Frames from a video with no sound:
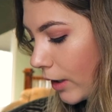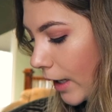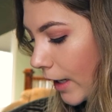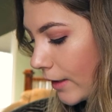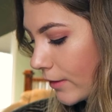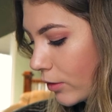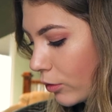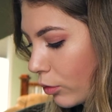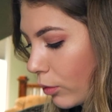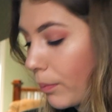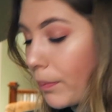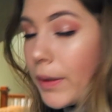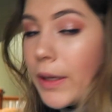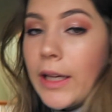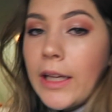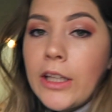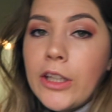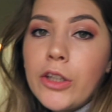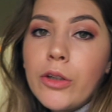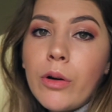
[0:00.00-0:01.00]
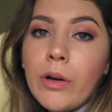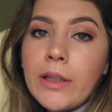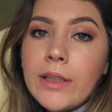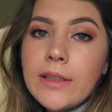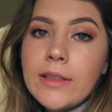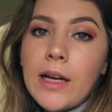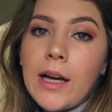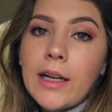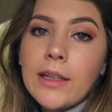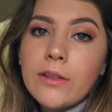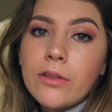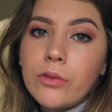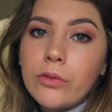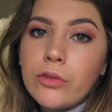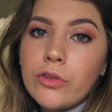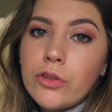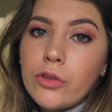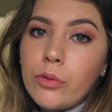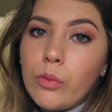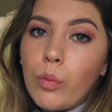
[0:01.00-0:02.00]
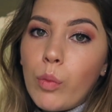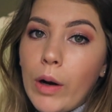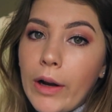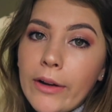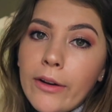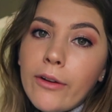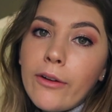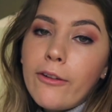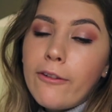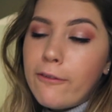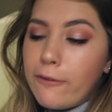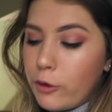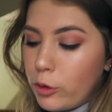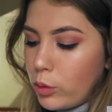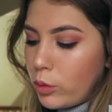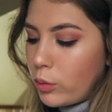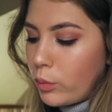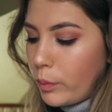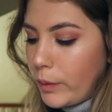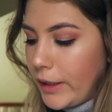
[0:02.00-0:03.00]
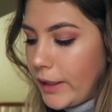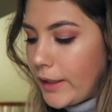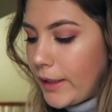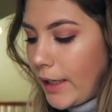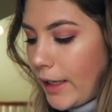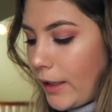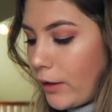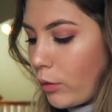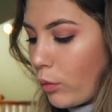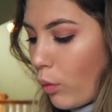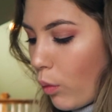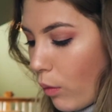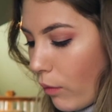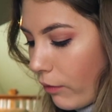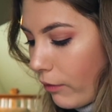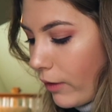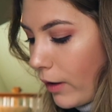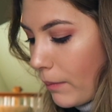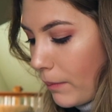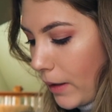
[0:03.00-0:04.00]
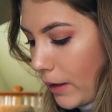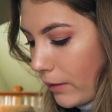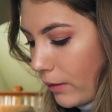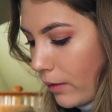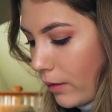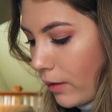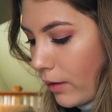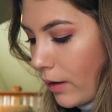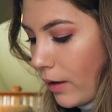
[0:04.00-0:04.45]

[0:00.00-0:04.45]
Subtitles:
As an au pair, you're entitled to 1 full weekend off a month.